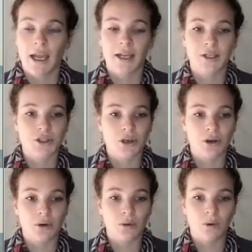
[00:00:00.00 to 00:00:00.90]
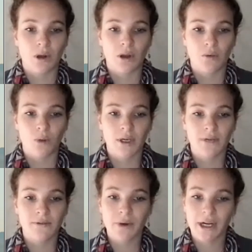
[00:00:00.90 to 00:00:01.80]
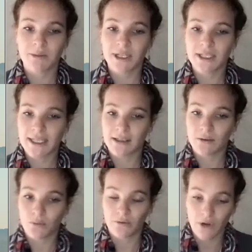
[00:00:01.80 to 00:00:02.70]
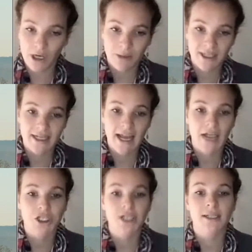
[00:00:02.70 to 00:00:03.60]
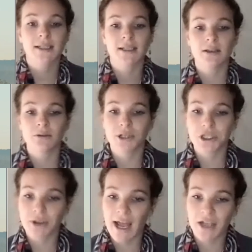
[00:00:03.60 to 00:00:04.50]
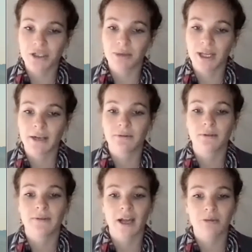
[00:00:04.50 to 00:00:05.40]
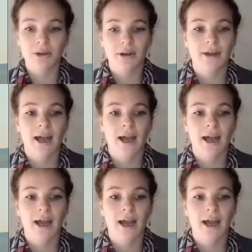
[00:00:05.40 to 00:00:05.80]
And so one of the recommended actions in the Regional Action Plan for Viability of